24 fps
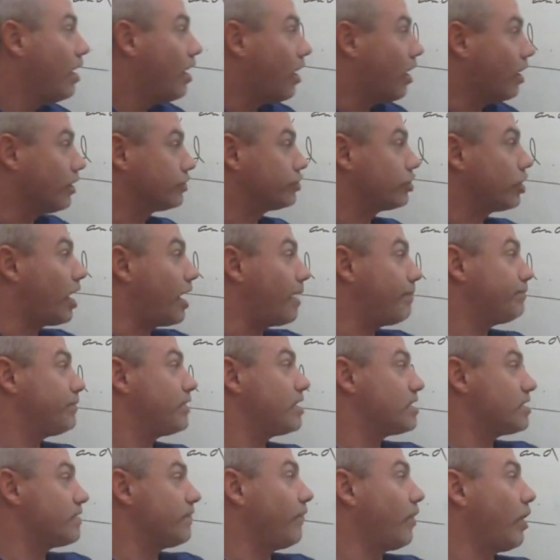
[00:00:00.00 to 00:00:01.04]
I'll chop
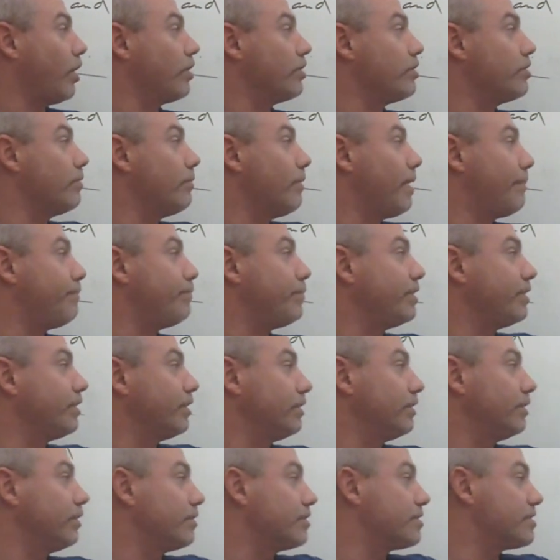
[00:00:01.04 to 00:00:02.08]
this volume up into
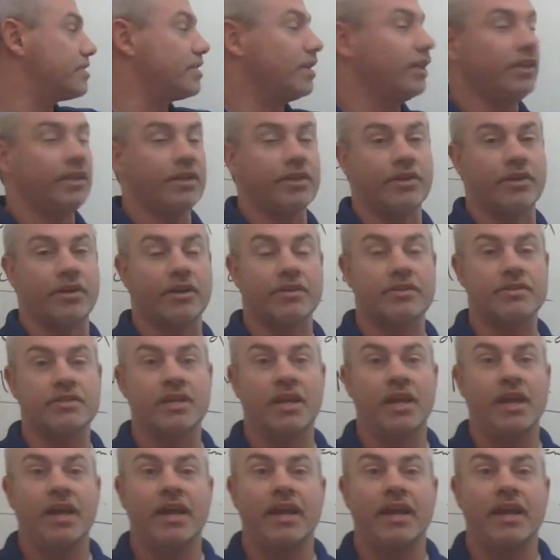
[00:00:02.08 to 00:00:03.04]
little cylinders,